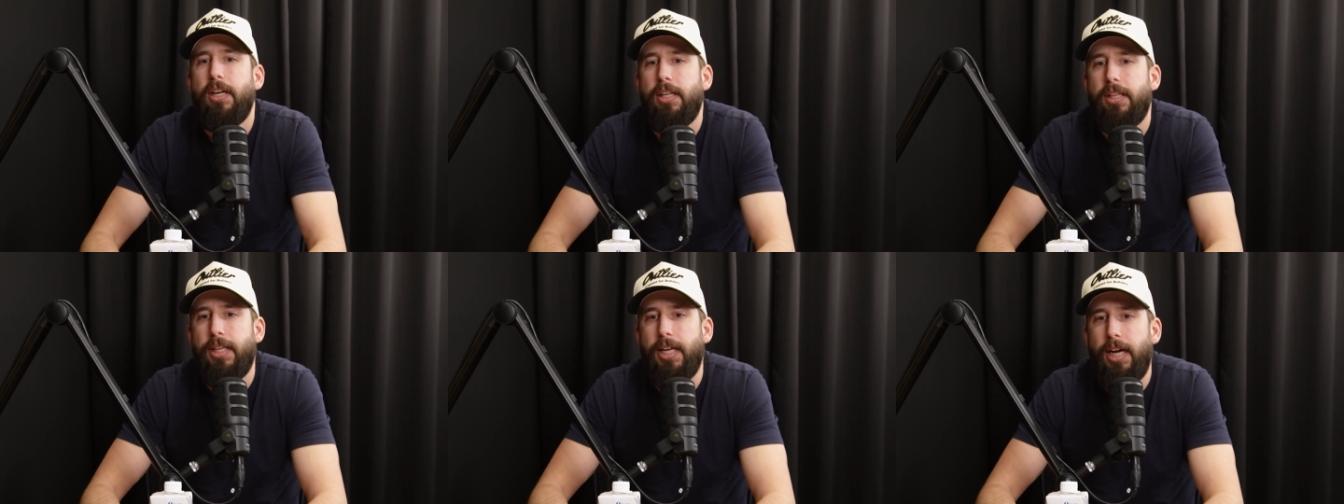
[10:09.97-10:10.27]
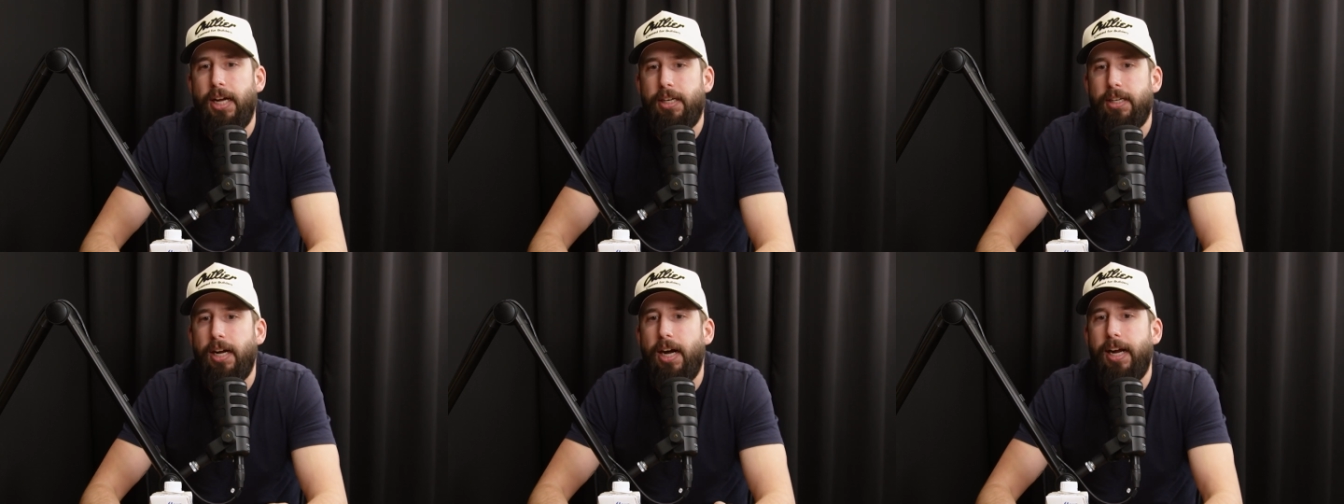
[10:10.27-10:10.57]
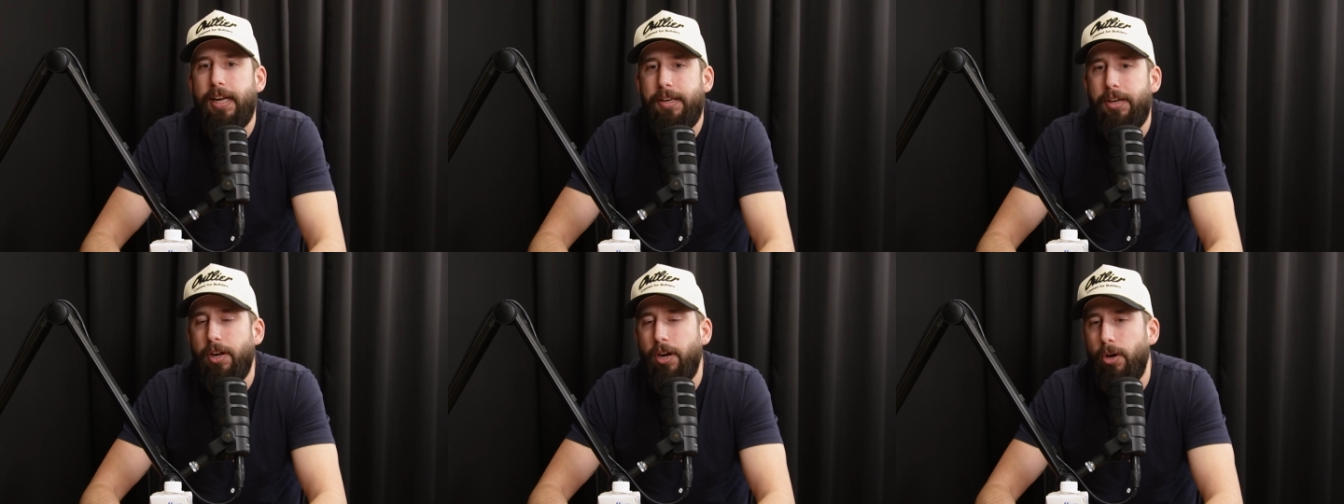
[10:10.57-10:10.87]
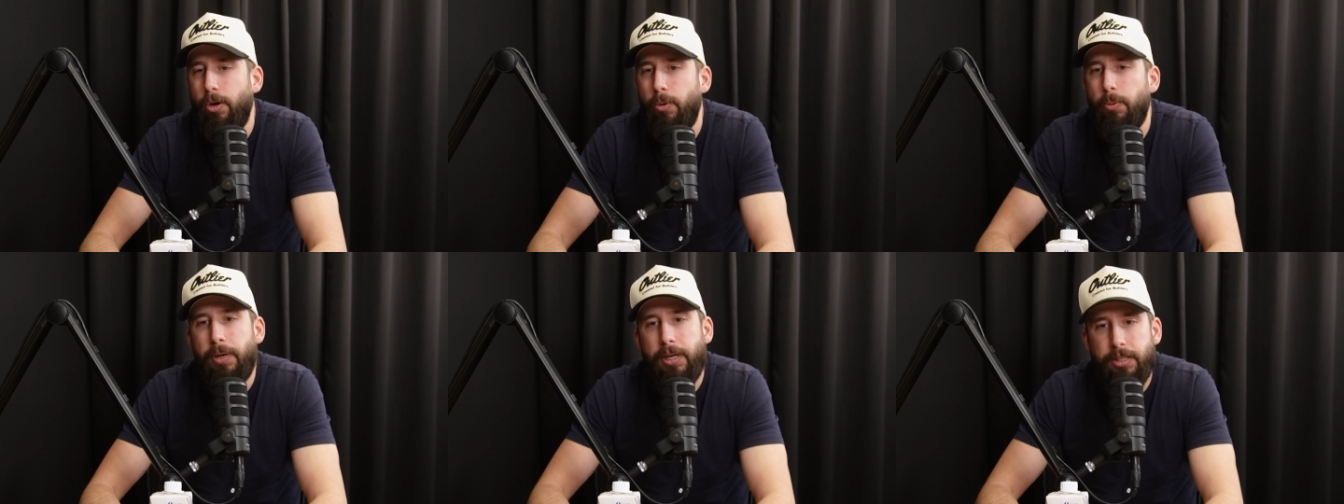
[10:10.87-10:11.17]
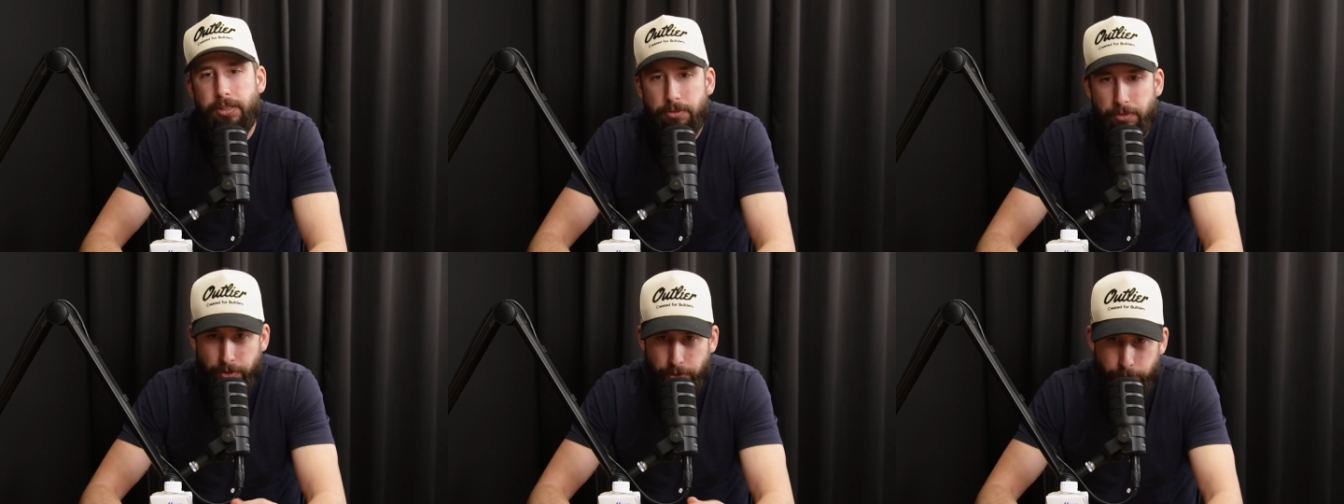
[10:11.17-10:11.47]
that I know
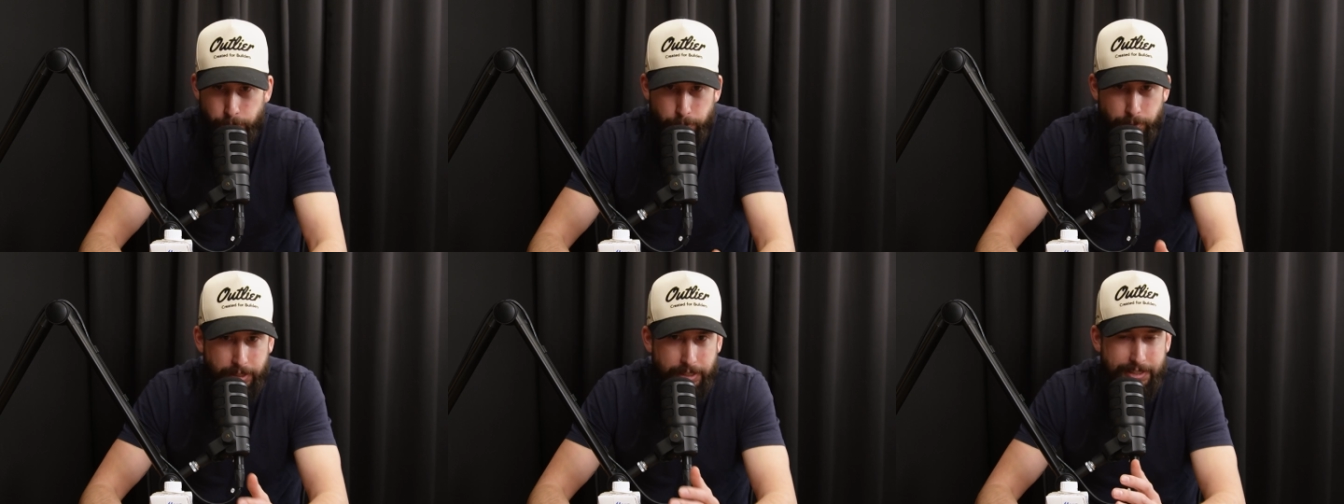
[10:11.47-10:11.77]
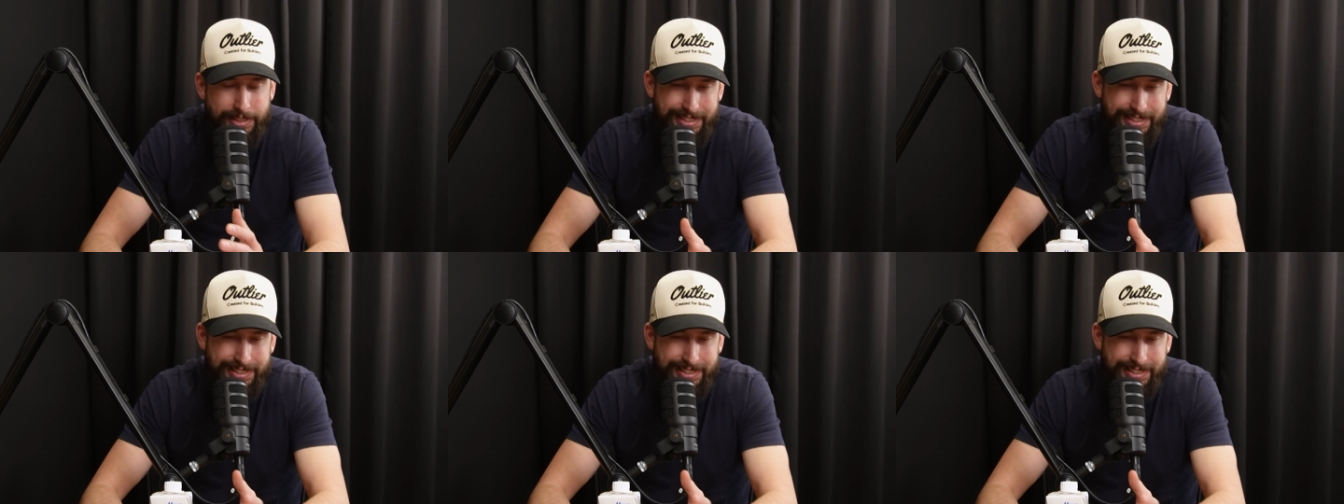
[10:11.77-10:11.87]
in 3,